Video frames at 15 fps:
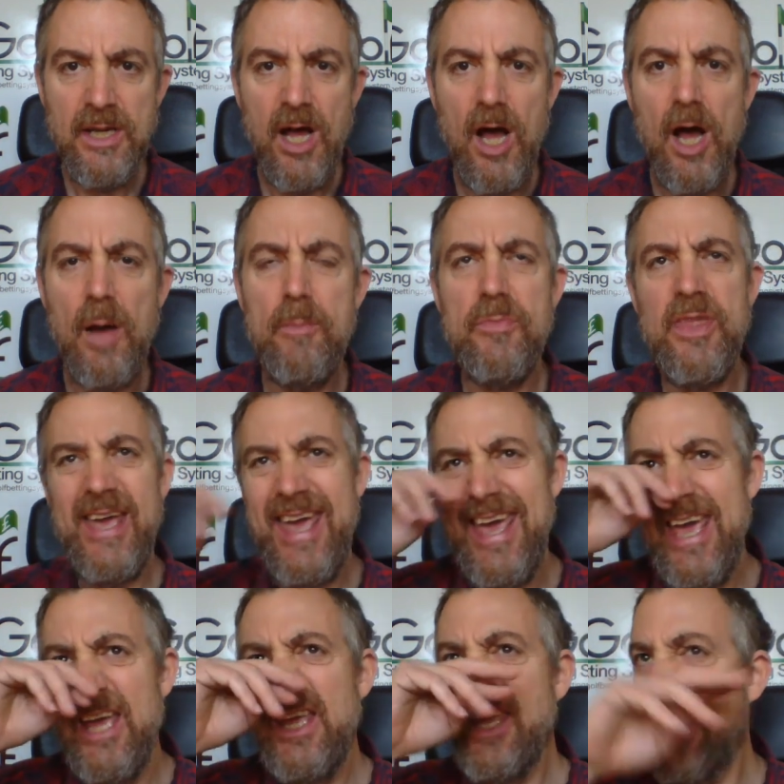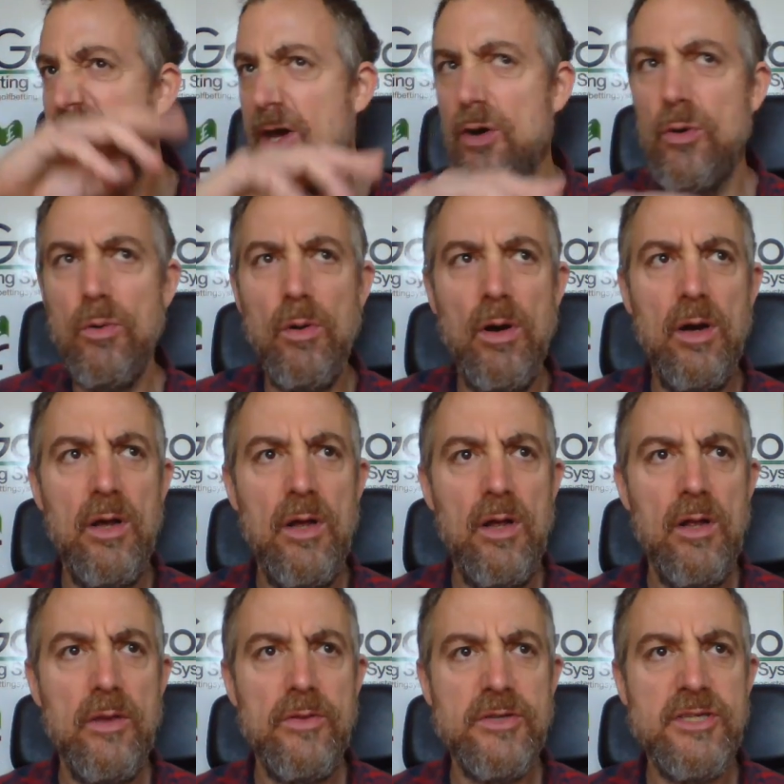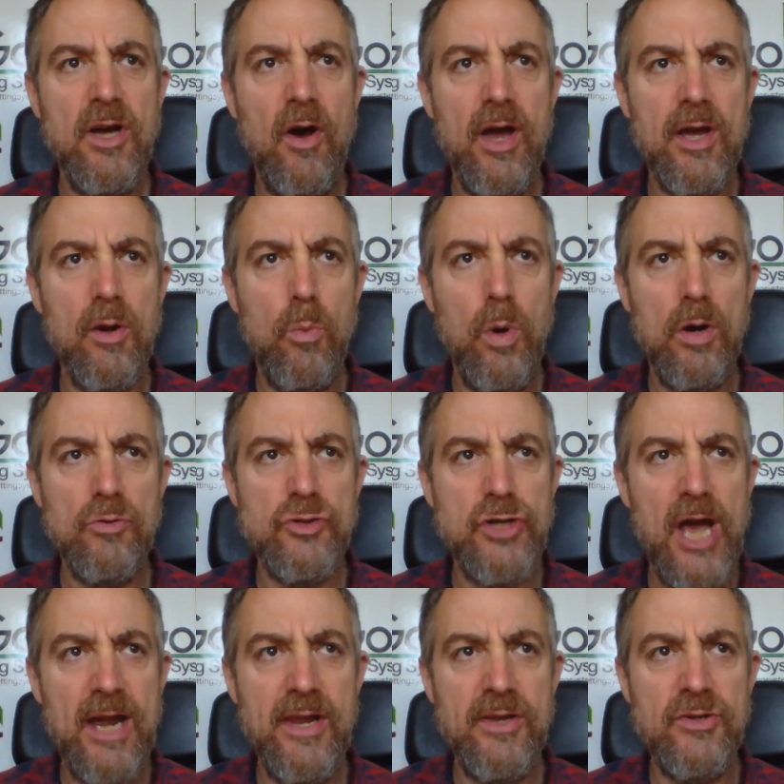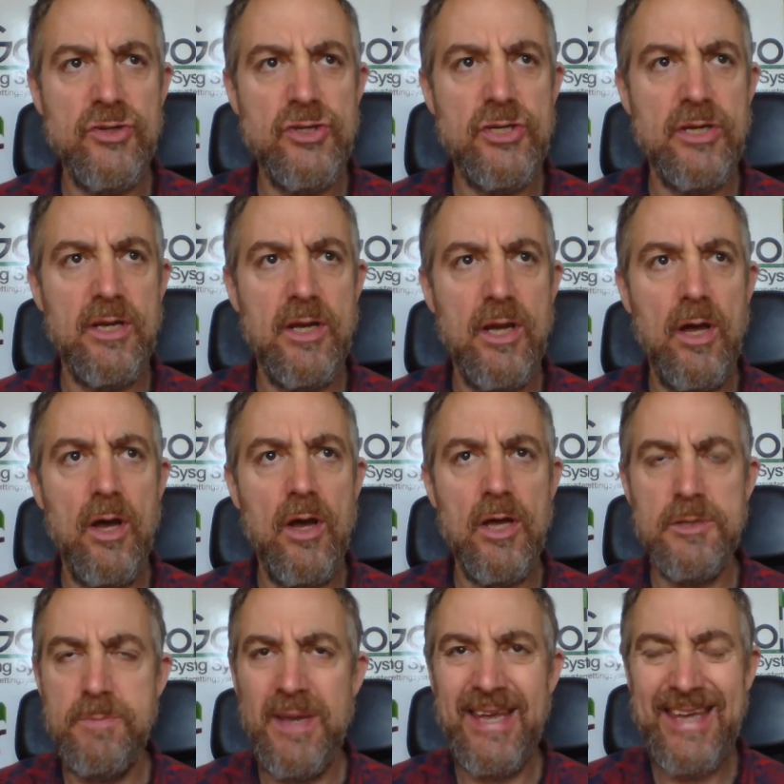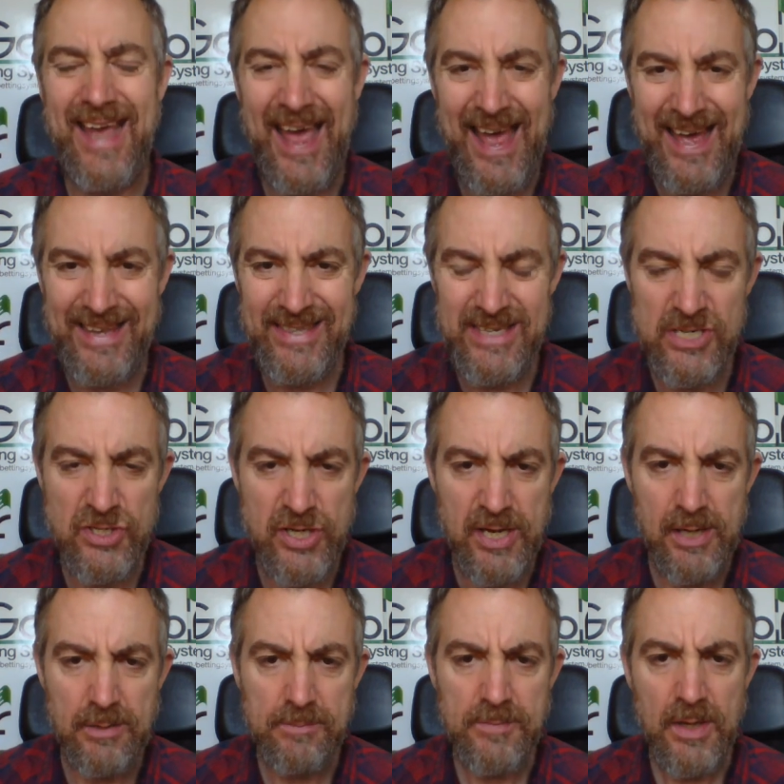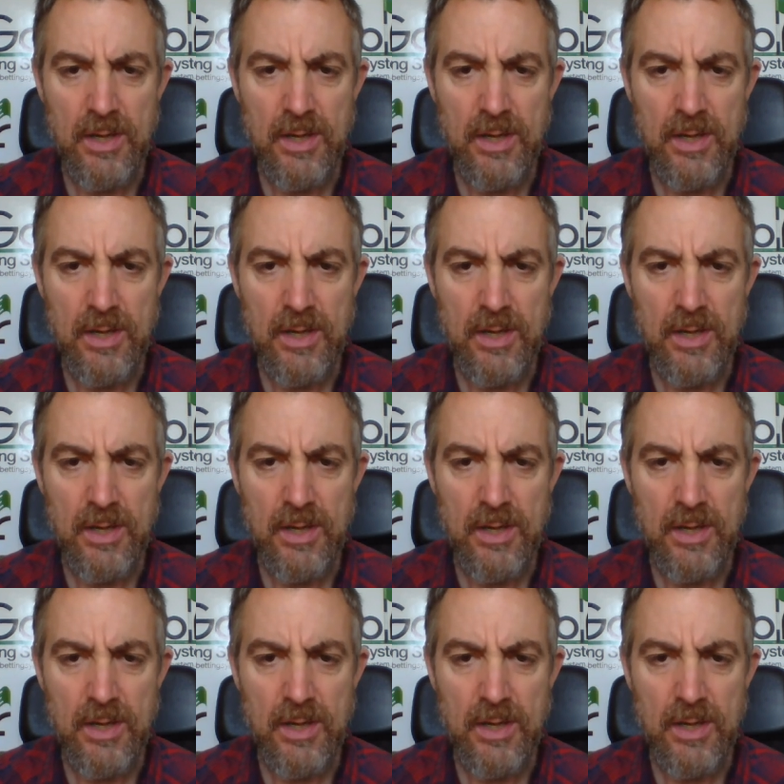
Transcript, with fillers: Um, the hit and giggle, the Tiger World Challenge uh, has been canned this year.